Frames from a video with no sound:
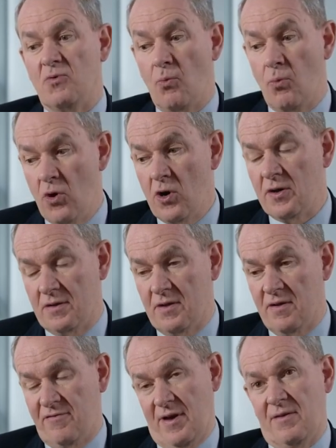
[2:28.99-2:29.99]
work that
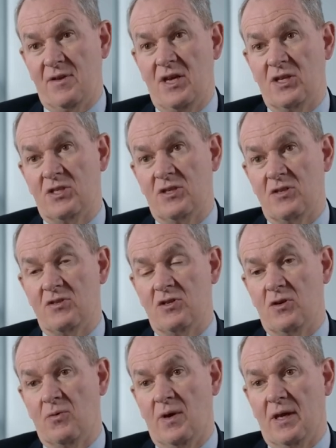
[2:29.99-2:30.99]
the foundation is
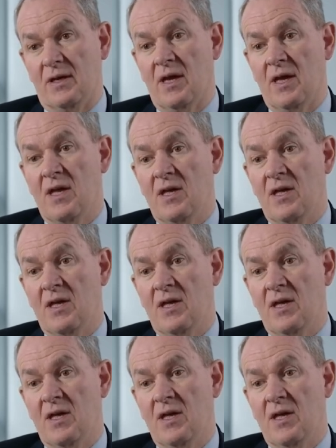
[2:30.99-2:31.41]
doing